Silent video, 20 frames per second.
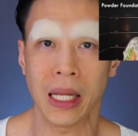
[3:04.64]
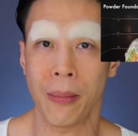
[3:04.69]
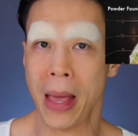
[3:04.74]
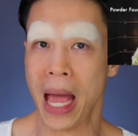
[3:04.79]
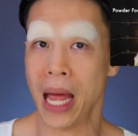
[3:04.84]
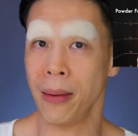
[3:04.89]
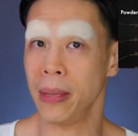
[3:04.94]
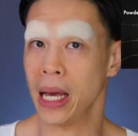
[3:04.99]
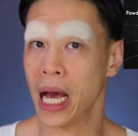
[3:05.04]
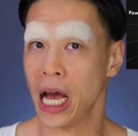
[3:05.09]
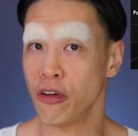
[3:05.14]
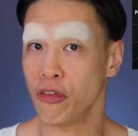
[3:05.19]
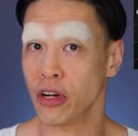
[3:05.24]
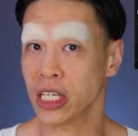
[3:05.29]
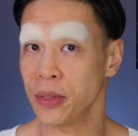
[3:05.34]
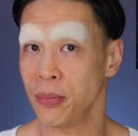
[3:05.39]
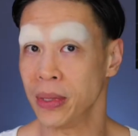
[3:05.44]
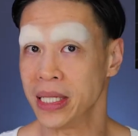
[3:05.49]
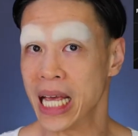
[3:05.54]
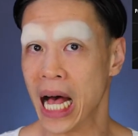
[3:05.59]
the man behind
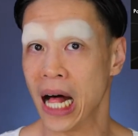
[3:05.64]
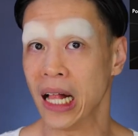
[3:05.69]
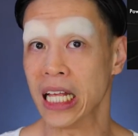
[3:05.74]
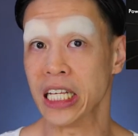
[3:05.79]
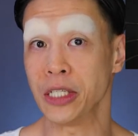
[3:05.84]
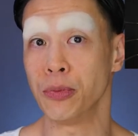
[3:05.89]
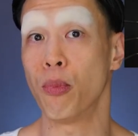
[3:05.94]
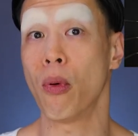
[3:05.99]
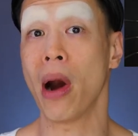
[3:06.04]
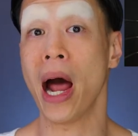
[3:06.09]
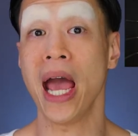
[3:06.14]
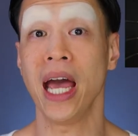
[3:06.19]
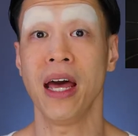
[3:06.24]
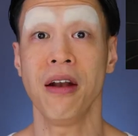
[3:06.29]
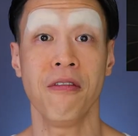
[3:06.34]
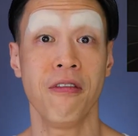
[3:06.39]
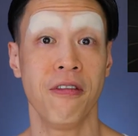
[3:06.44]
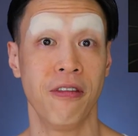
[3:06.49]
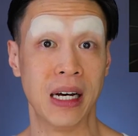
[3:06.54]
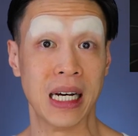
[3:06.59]
Trixie Mattel is
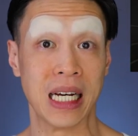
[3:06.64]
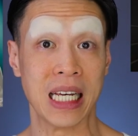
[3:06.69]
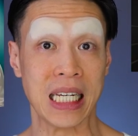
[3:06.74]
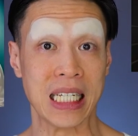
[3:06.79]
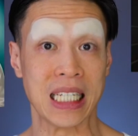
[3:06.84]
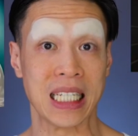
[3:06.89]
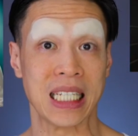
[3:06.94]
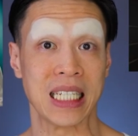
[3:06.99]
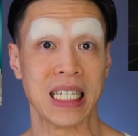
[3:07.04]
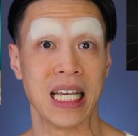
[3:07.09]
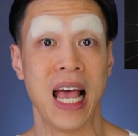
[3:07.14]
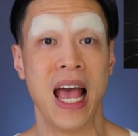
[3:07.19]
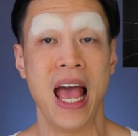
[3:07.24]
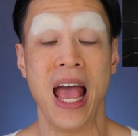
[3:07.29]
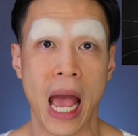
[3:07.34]
Brian Firkus.